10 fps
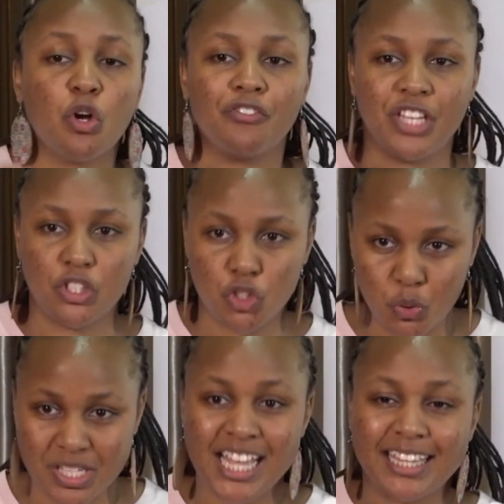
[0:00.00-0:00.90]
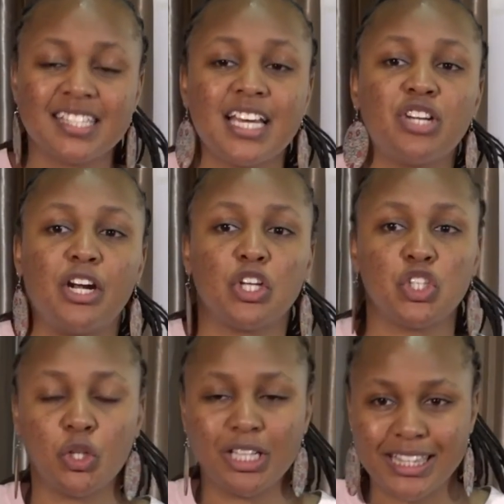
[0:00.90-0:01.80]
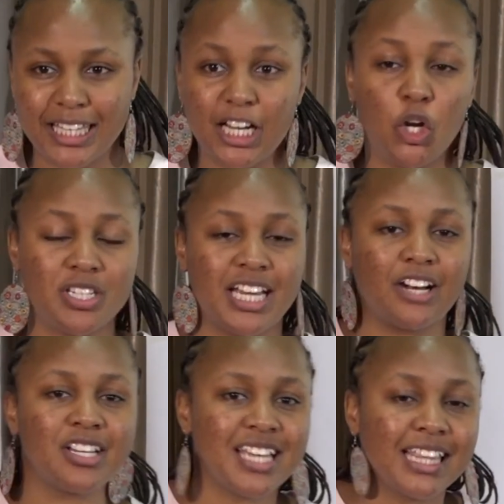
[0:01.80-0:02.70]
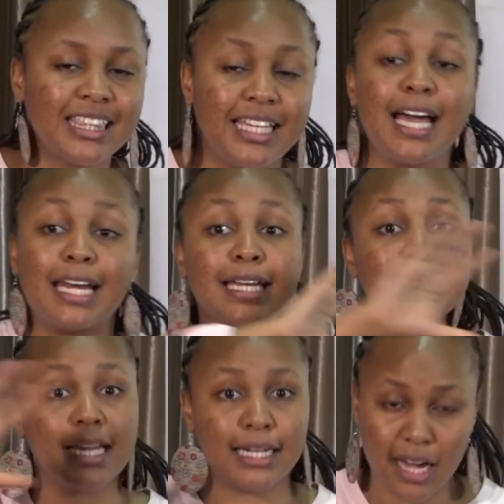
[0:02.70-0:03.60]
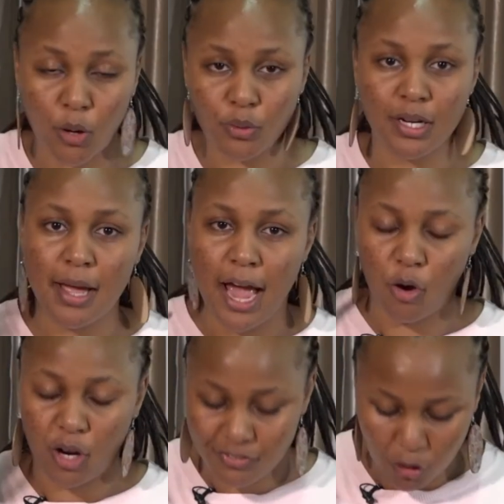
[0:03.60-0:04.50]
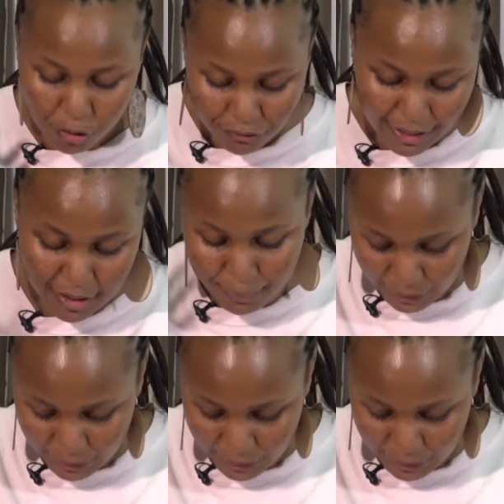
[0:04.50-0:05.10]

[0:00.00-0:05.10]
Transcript: of the Jews. This is a traditional thing, not a Christian thing, written down or even offered by